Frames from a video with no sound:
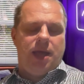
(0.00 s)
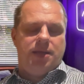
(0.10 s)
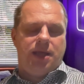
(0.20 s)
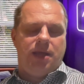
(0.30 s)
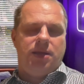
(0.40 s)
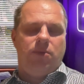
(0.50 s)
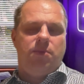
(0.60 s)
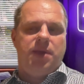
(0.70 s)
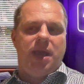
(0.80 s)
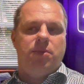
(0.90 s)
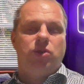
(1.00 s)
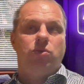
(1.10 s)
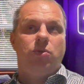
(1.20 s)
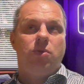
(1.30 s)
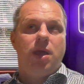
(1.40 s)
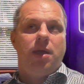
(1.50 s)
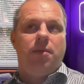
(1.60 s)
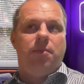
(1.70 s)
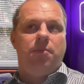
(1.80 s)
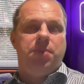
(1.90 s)
And then they will be able to
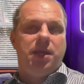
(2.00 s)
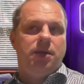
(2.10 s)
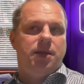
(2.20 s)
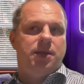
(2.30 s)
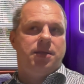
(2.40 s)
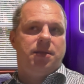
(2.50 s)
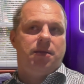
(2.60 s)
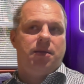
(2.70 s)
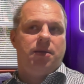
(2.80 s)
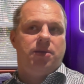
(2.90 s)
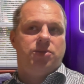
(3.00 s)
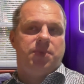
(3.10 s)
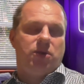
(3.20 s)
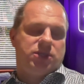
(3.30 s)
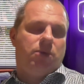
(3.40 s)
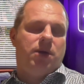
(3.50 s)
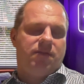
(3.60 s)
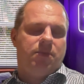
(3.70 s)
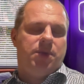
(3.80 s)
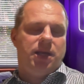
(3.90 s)
bill it because they will
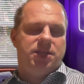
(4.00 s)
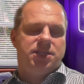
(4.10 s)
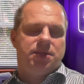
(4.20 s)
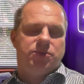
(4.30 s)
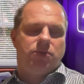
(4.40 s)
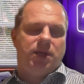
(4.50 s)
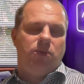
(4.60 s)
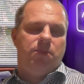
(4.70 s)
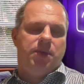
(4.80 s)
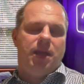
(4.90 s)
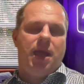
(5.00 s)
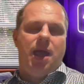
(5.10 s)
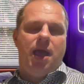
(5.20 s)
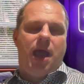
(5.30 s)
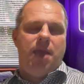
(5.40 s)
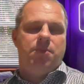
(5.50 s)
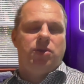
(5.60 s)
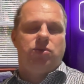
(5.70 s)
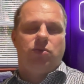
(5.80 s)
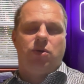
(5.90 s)
have a billing system. So they will be
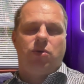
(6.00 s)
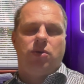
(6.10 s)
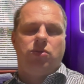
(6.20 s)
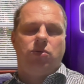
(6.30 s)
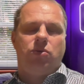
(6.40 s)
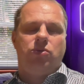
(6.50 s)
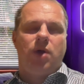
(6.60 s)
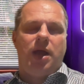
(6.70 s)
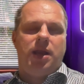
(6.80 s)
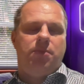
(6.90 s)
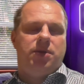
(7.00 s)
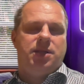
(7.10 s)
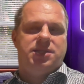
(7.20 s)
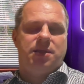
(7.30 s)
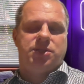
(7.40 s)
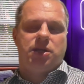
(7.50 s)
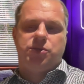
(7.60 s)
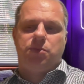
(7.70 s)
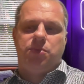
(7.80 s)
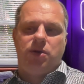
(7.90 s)
able to enable the
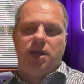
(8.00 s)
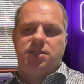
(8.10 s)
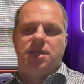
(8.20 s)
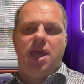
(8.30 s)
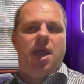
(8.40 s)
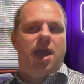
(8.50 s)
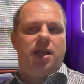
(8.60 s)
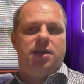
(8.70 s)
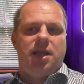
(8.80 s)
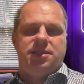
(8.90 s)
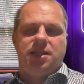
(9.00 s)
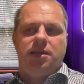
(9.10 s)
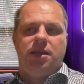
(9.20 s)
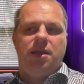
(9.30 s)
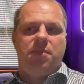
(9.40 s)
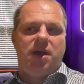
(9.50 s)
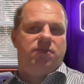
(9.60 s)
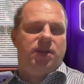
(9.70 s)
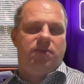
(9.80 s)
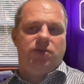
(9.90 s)
subscription products and sending
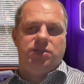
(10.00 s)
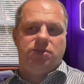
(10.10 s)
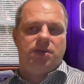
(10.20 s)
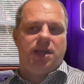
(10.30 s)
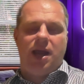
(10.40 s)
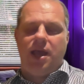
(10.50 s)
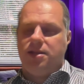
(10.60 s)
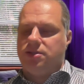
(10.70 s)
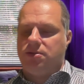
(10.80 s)
monthly invoices to the client.